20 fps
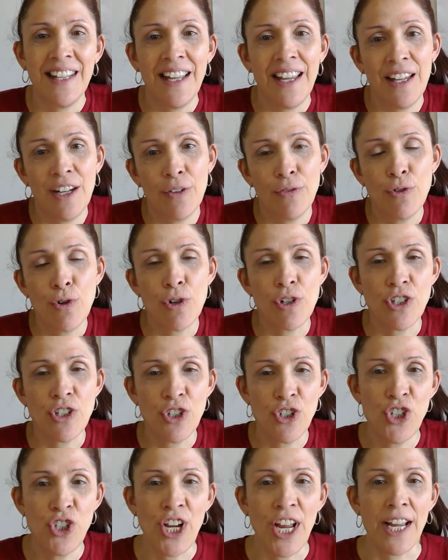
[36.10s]
And of course, a
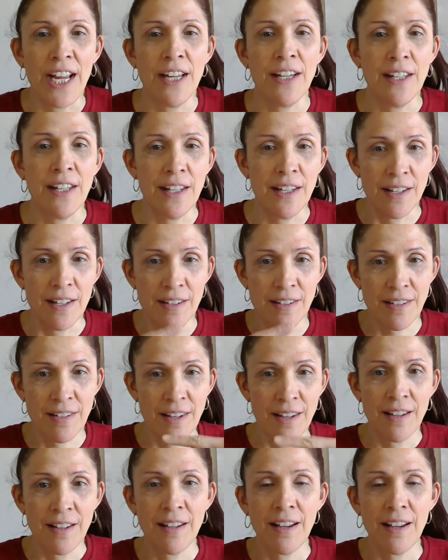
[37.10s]
chain is